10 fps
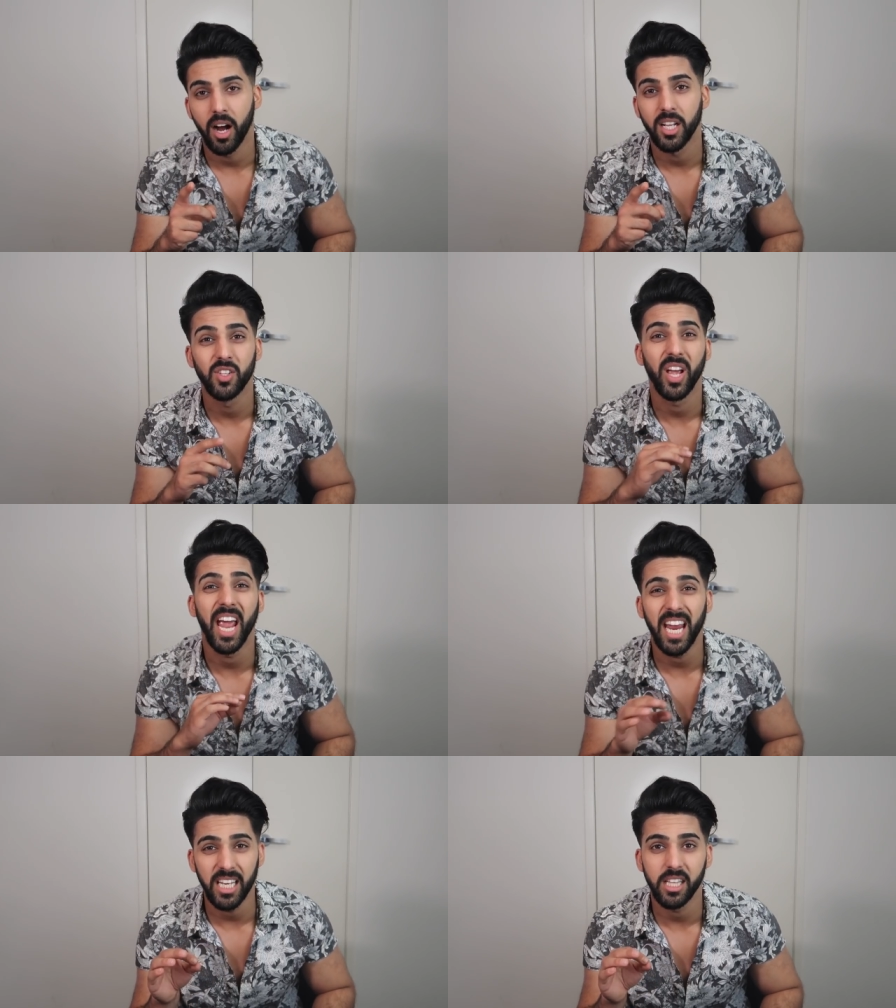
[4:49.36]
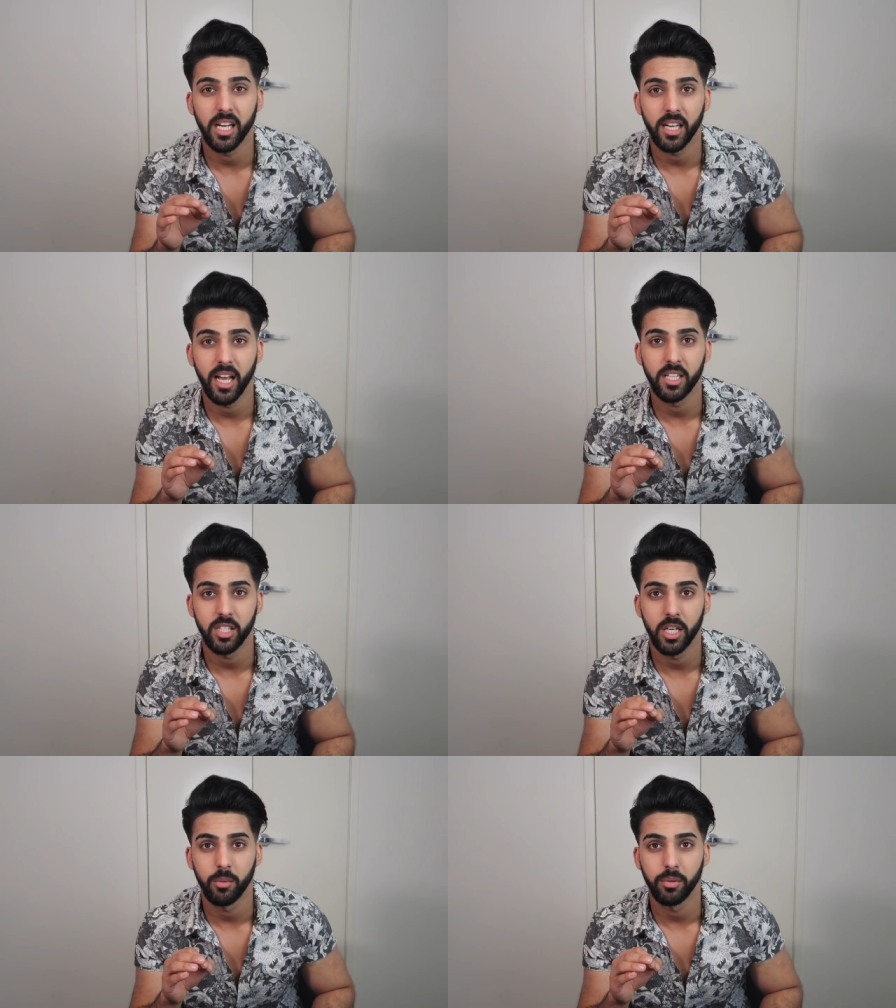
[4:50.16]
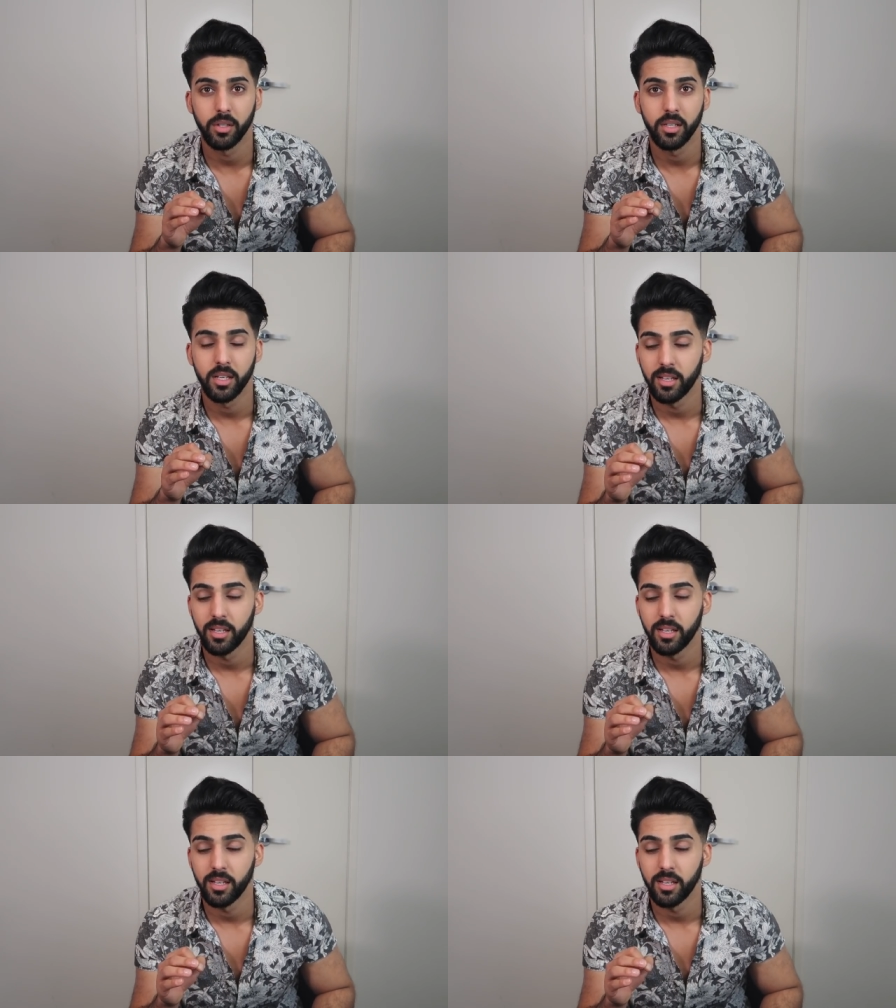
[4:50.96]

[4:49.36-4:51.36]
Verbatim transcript: I do anything I can to help her.